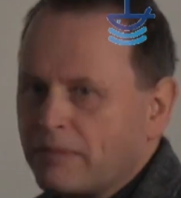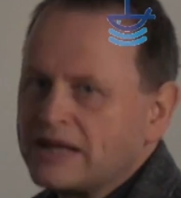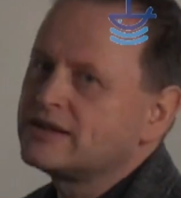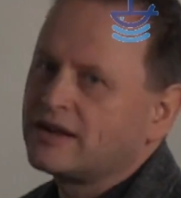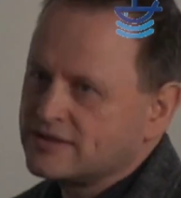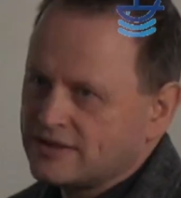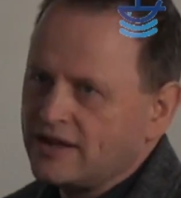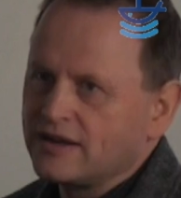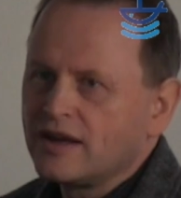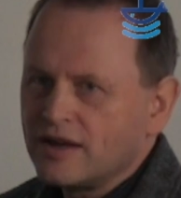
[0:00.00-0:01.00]
Basically
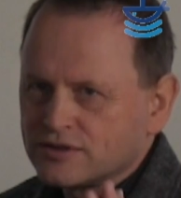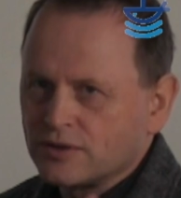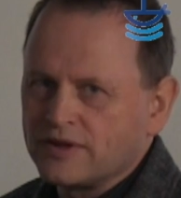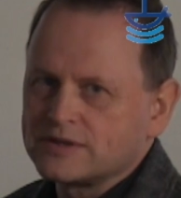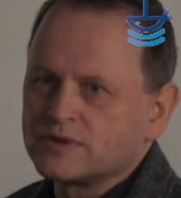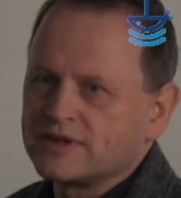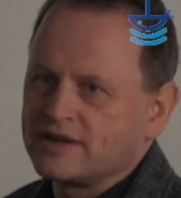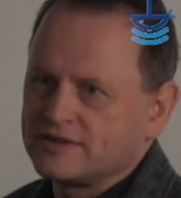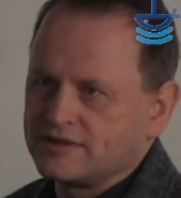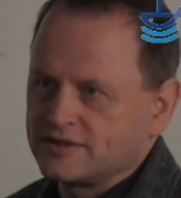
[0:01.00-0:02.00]
saying, so this was the ice